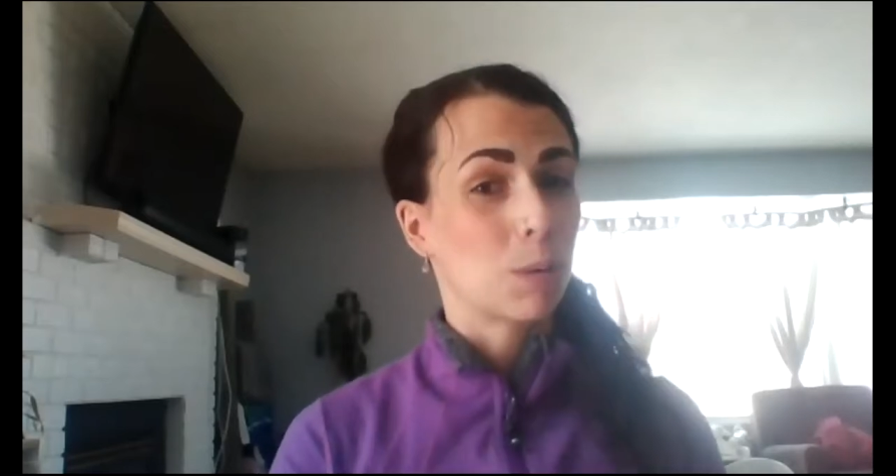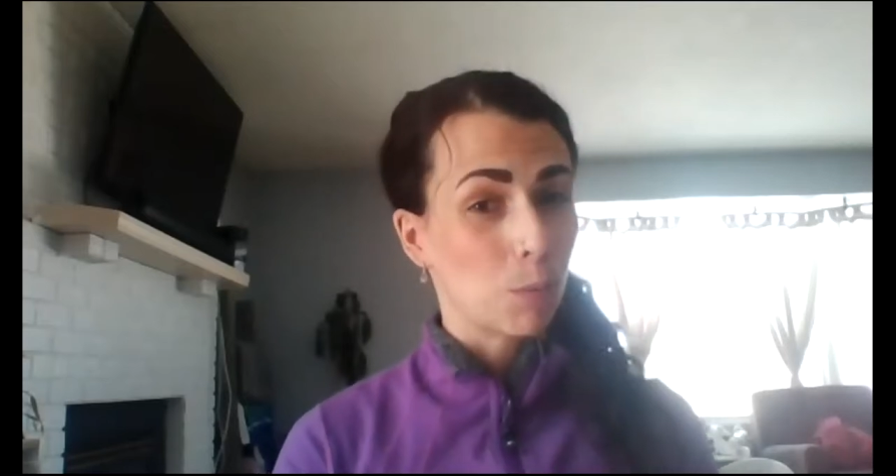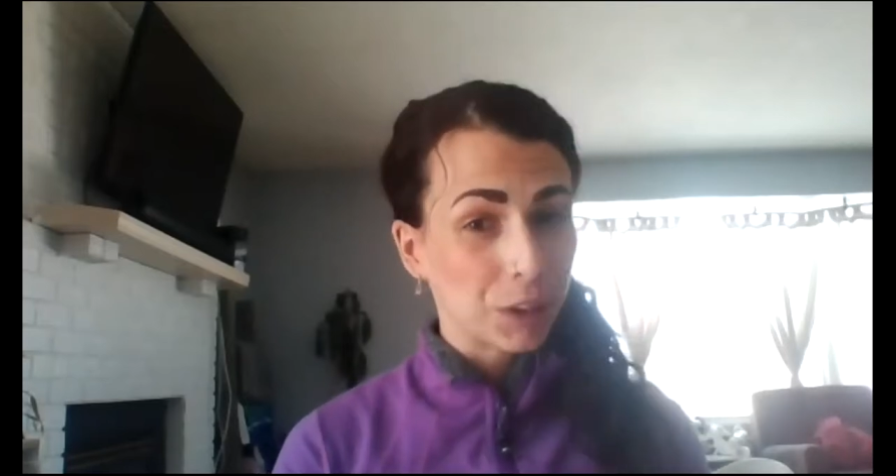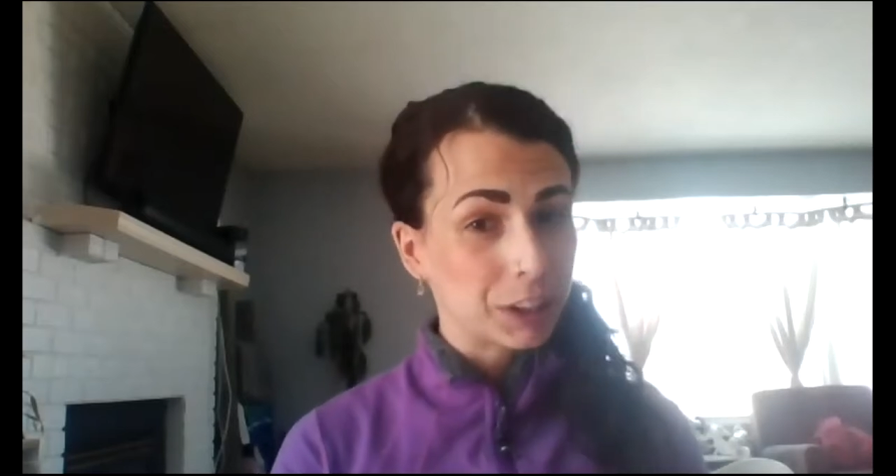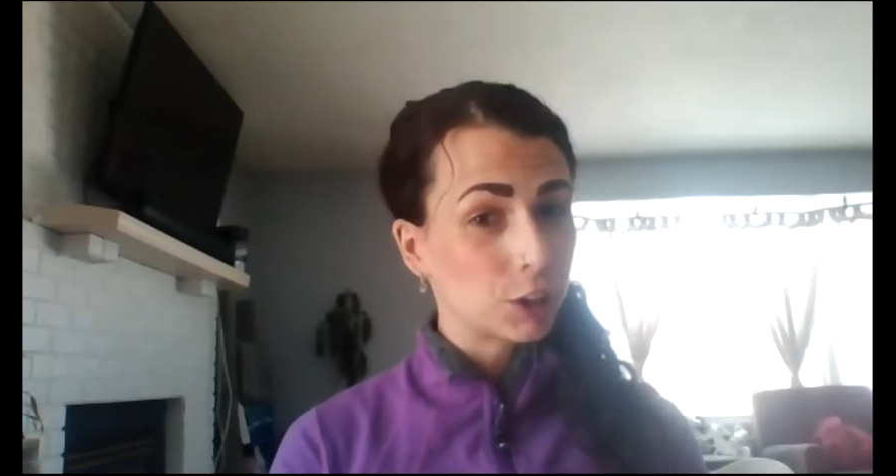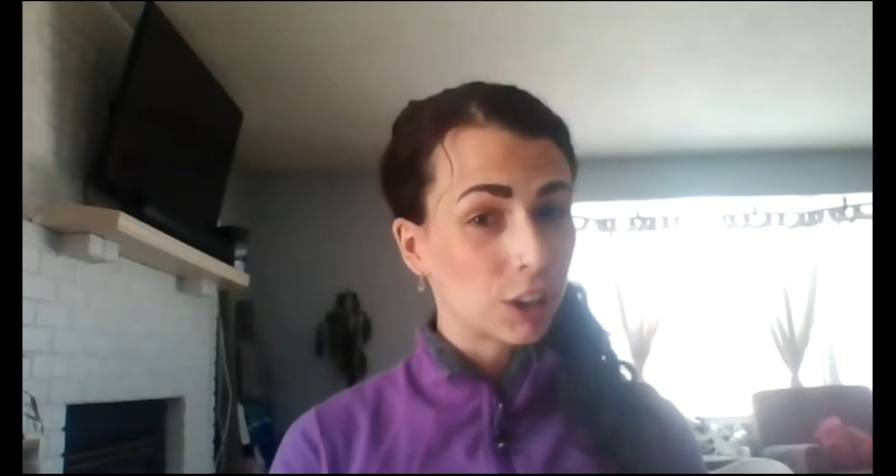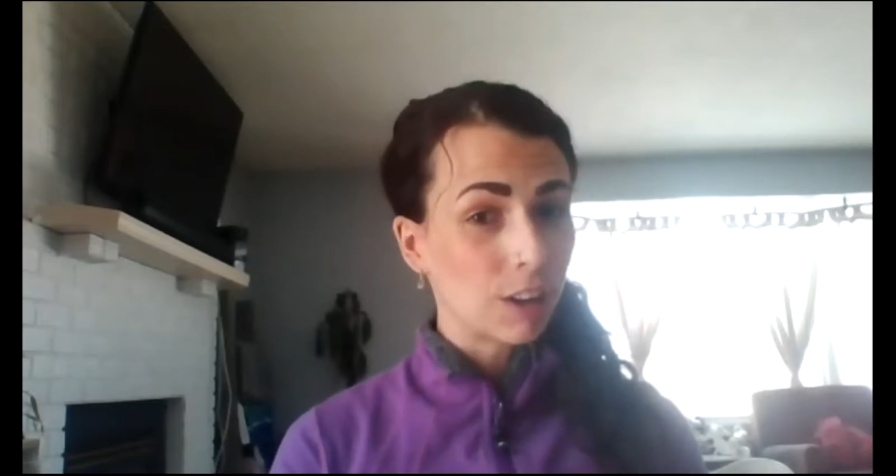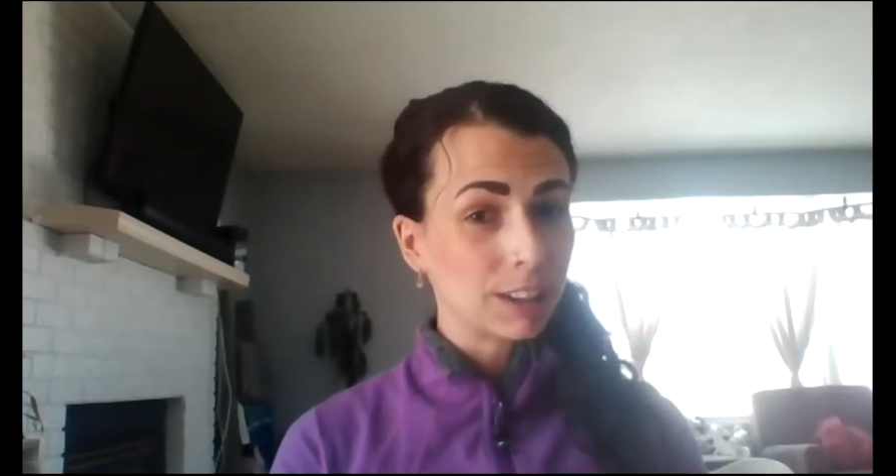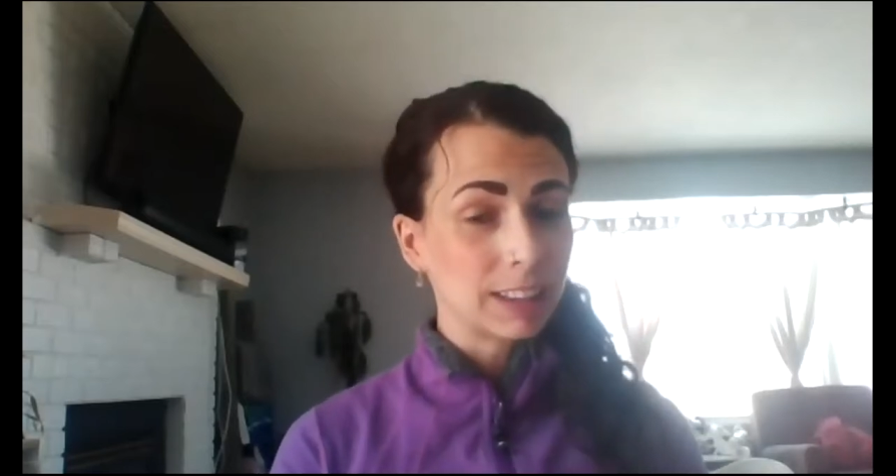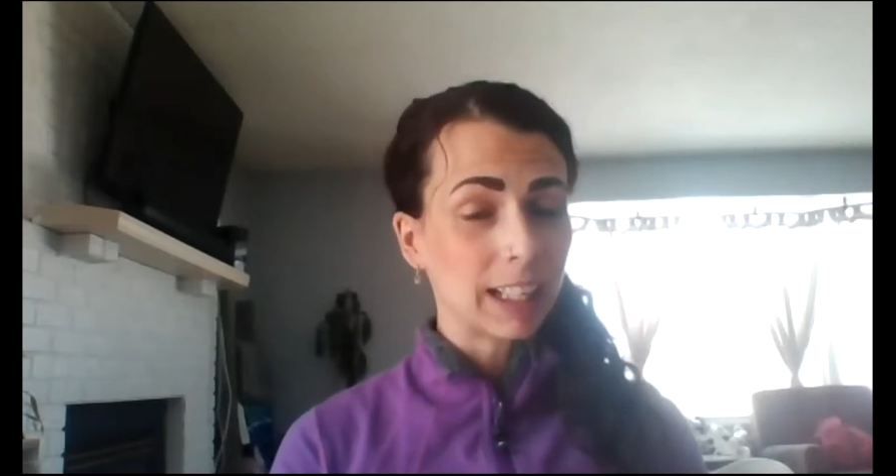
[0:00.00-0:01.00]
moisture
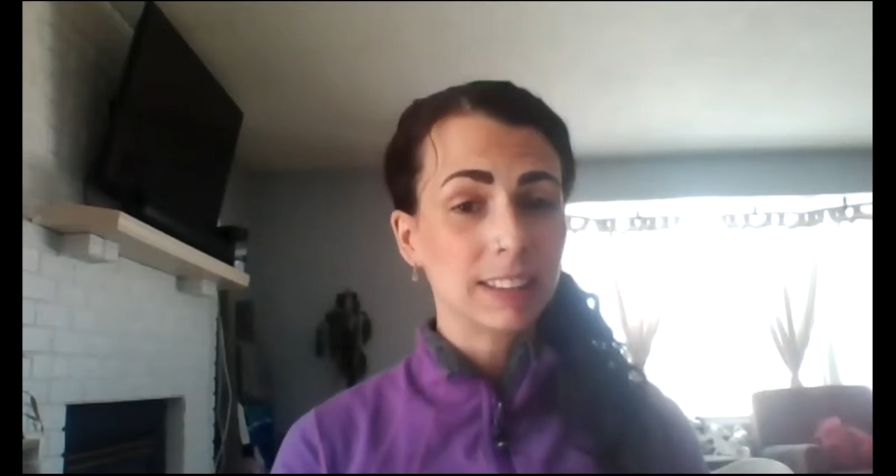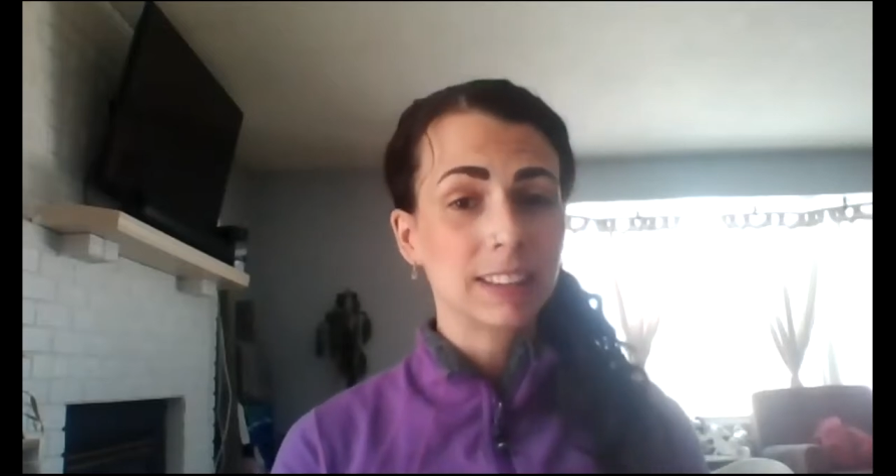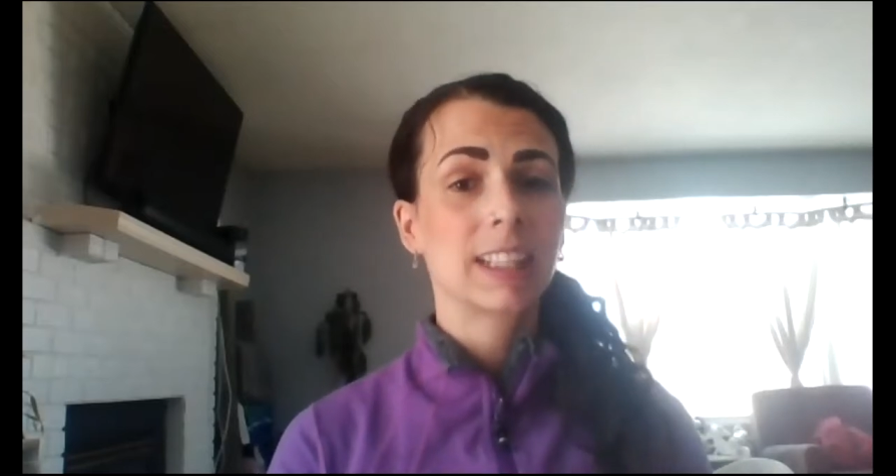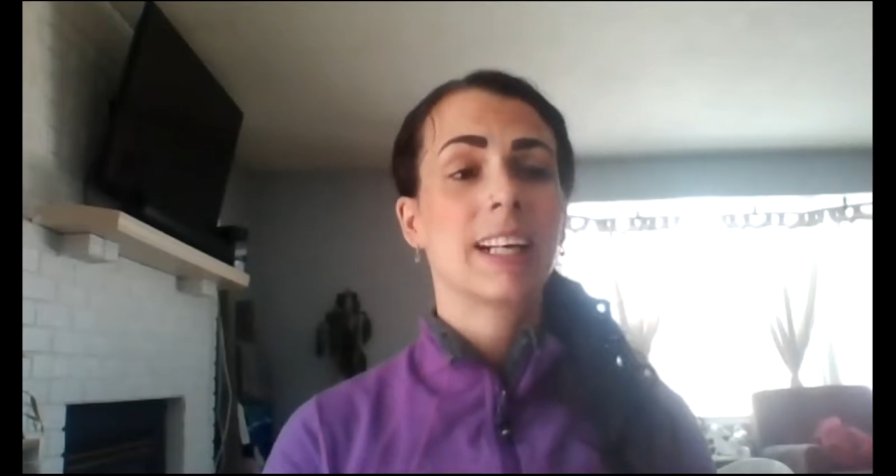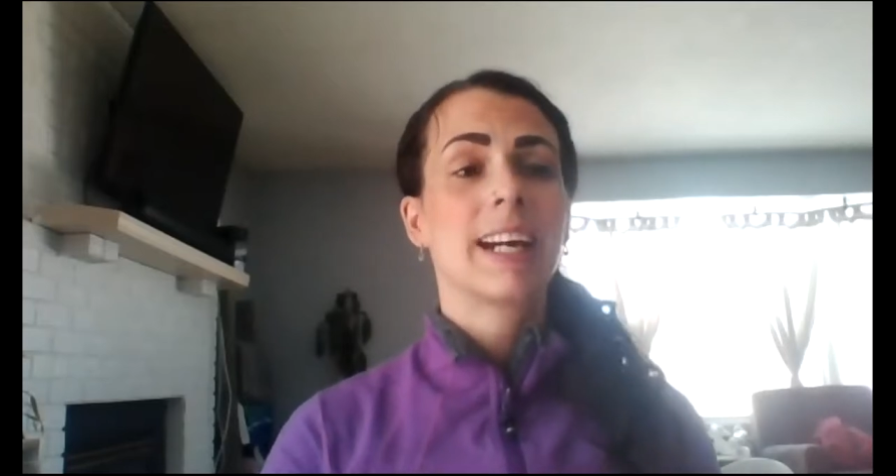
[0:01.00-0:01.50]
content.